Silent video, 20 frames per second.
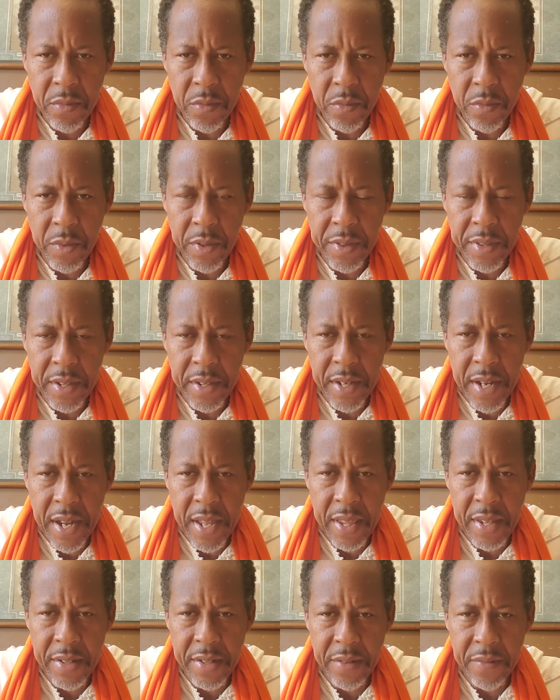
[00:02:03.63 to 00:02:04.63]
with the
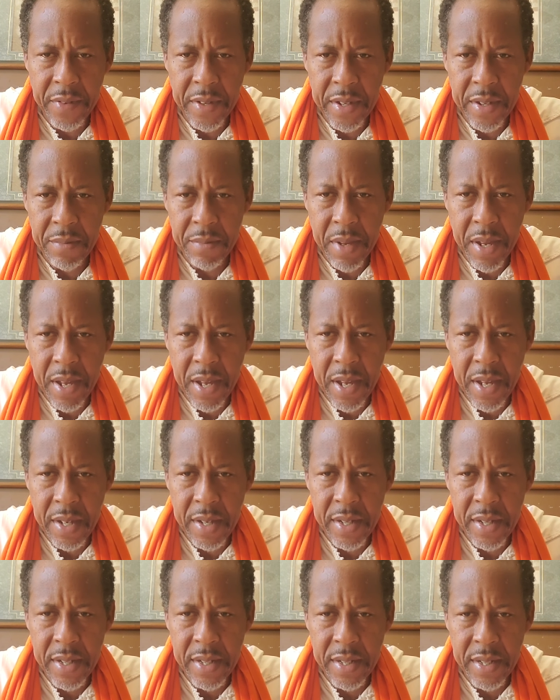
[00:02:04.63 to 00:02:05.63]
knowledge of Iman,
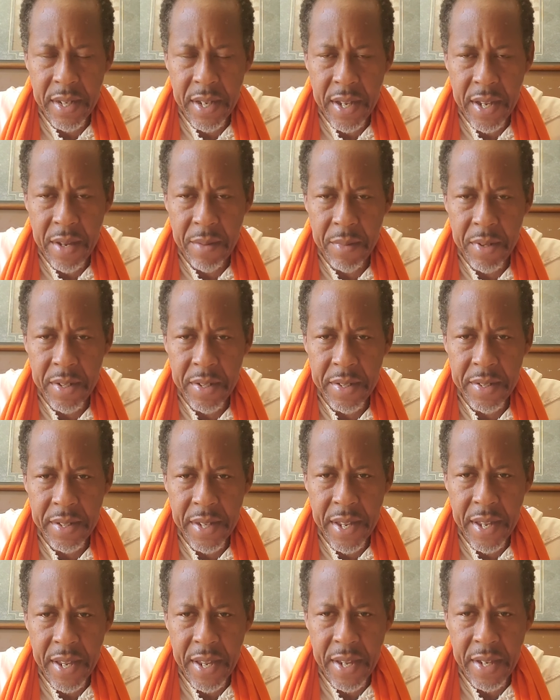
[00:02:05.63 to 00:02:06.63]
Islam,
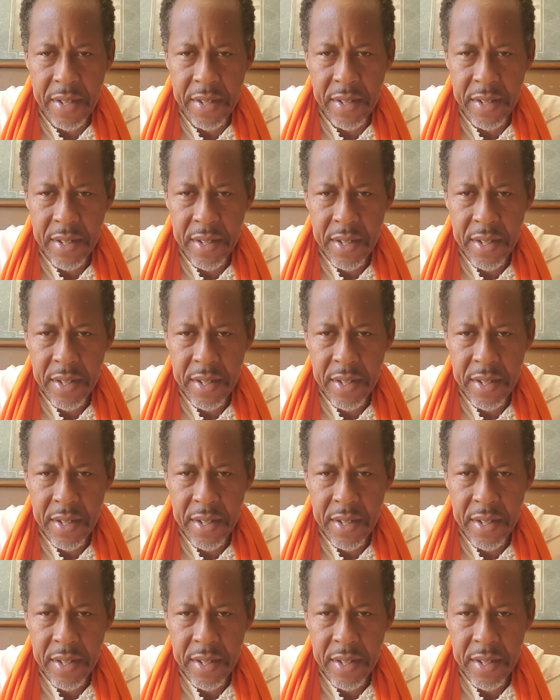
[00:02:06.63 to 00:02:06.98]
Ihsan,